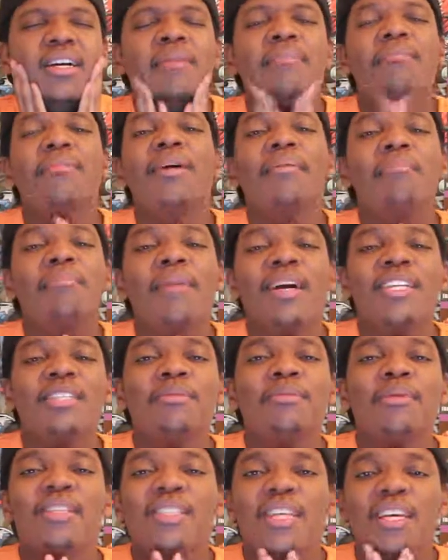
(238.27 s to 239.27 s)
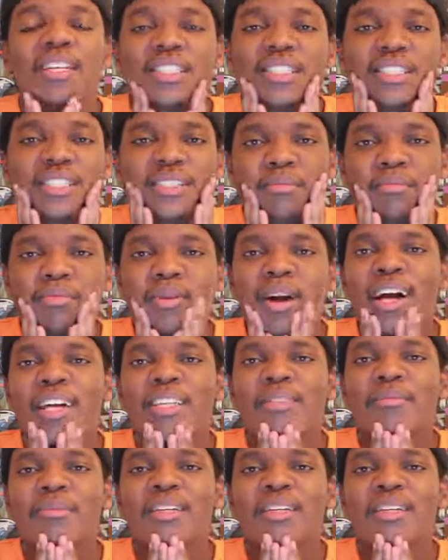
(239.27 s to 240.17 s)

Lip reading: Met my expectations, surprised